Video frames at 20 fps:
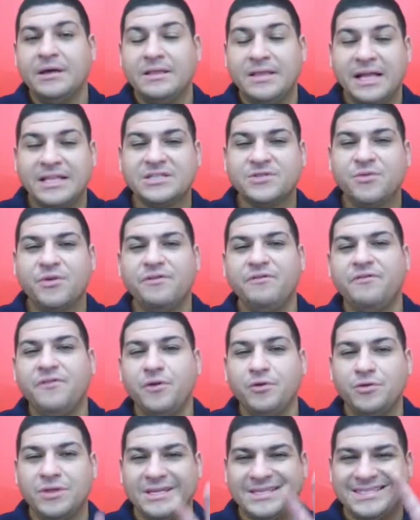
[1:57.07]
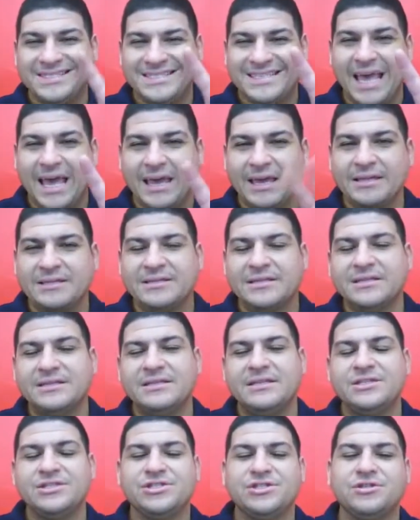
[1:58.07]
Let's review the second
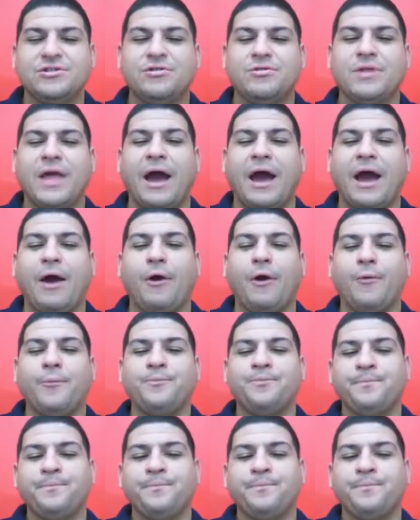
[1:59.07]
conditional now.